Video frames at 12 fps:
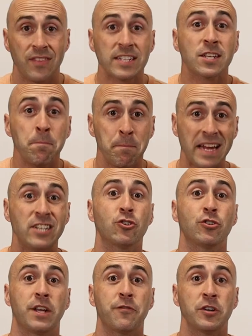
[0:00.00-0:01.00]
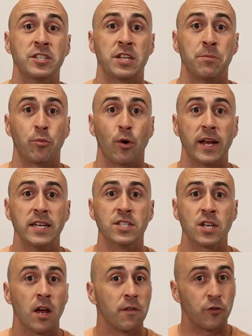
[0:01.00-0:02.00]
That's a major difference in
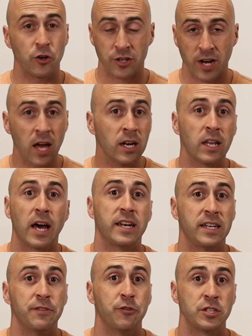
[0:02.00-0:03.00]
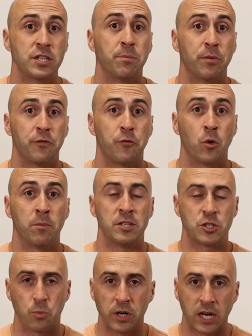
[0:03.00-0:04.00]
price for not a lot of difference in
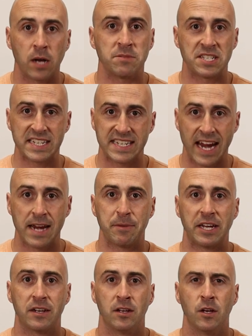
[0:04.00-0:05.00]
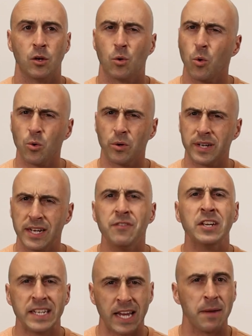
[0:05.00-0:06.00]
performance when it comes to gaming, or
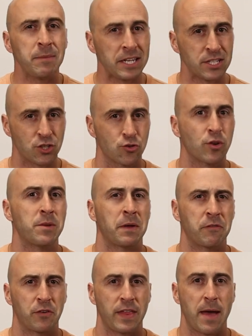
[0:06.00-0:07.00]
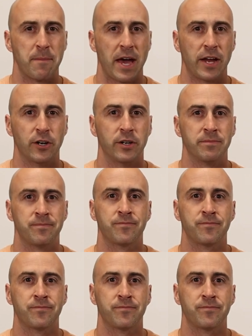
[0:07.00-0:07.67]
even gaming and streaming for that matter.